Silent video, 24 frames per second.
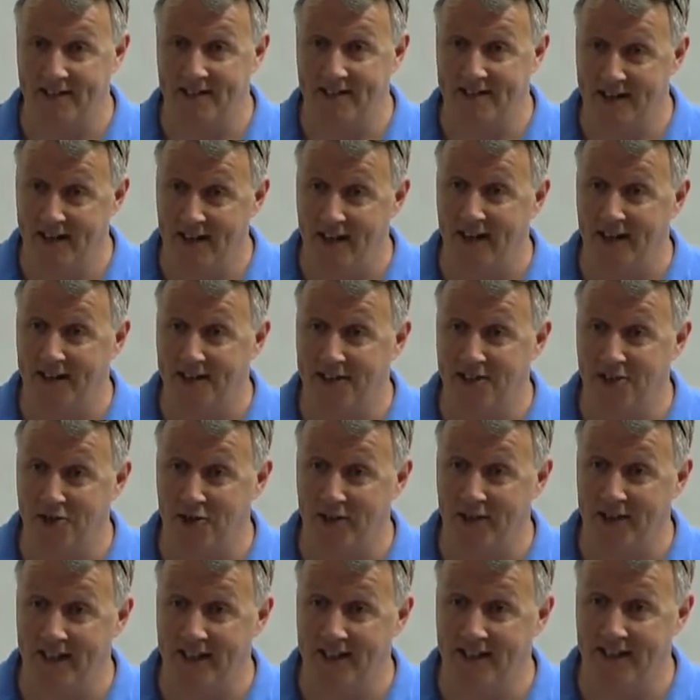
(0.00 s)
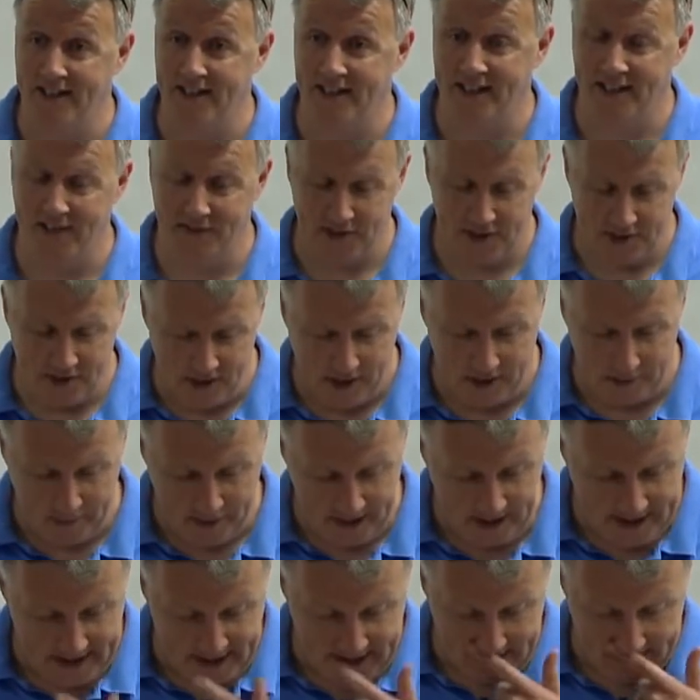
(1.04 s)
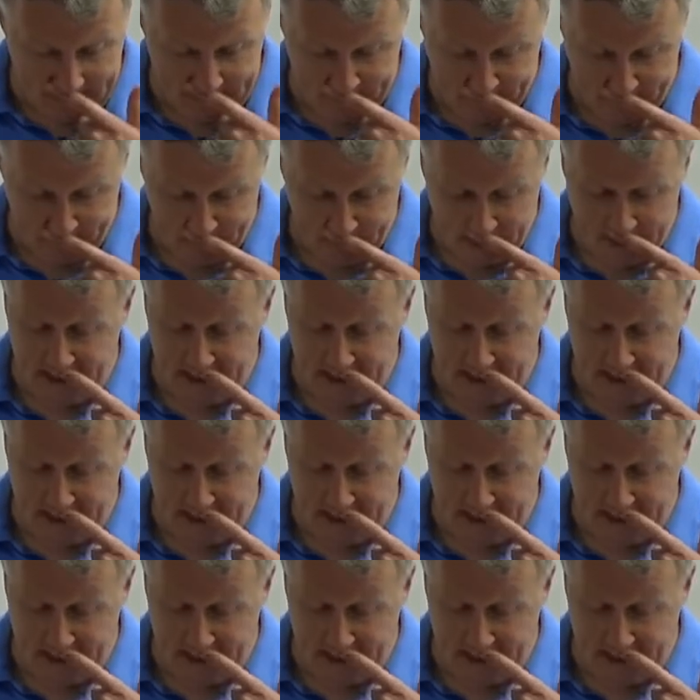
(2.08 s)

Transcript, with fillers: is not to try to think of startup ideas.